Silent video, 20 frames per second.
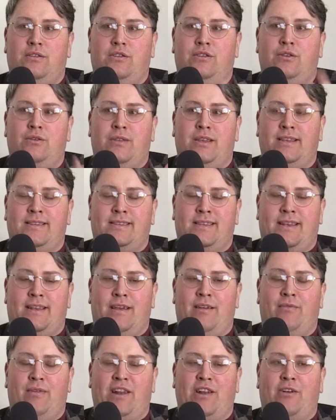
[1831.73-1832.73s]
Two things that
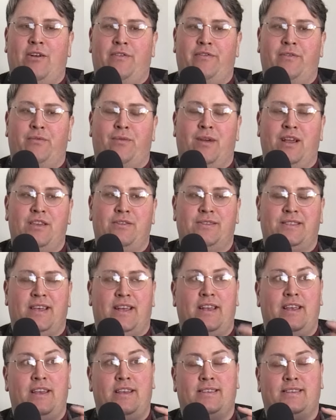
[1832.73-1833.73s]
I want to go off of what you
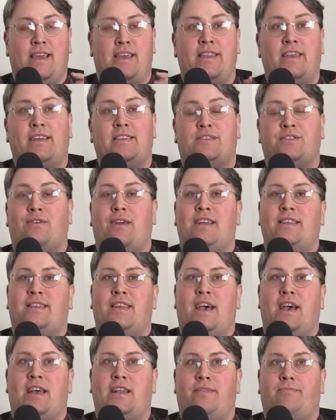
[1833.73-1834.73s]
said is I think it's great
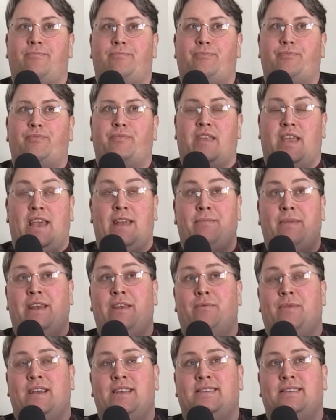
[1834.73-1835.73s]
that in many
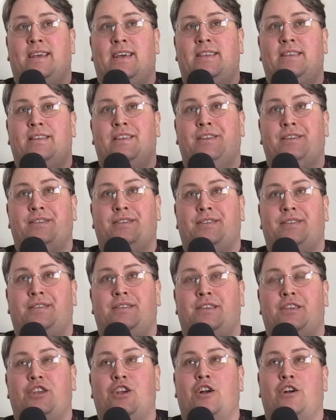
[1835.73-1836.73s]
ways that
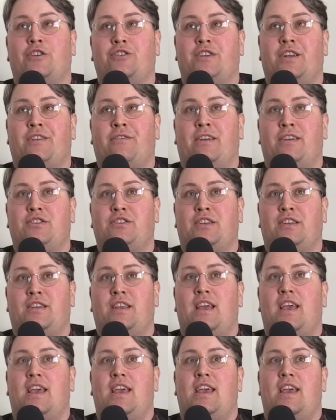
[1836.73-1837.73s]
this younger generation
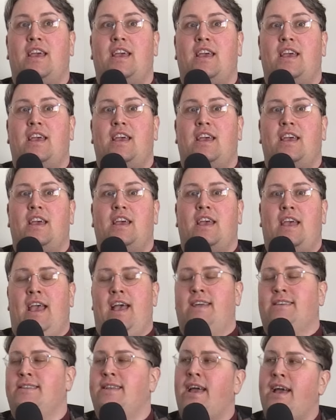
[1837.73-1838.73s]

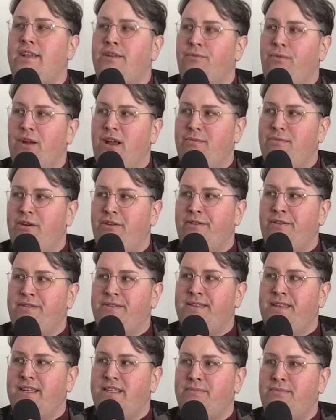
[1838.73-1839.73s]
hasn't had to worry about
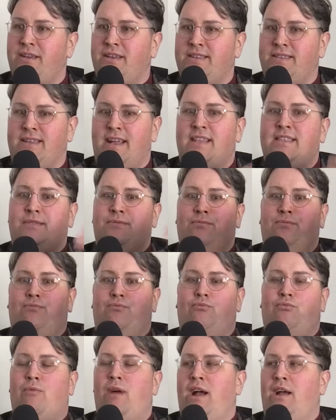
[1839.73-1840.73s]
those things because that's
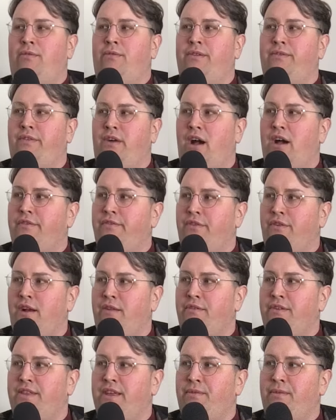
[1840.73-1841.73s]
why we fought for
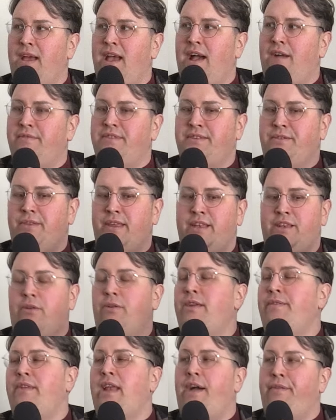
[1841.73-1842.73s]
everything we have. So they
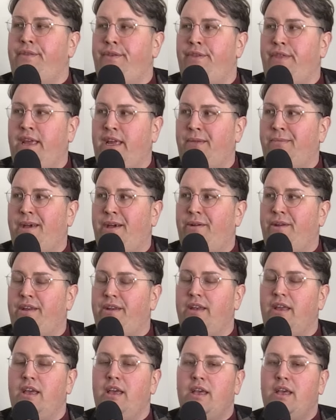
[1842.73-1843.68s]
don't even have to think about it.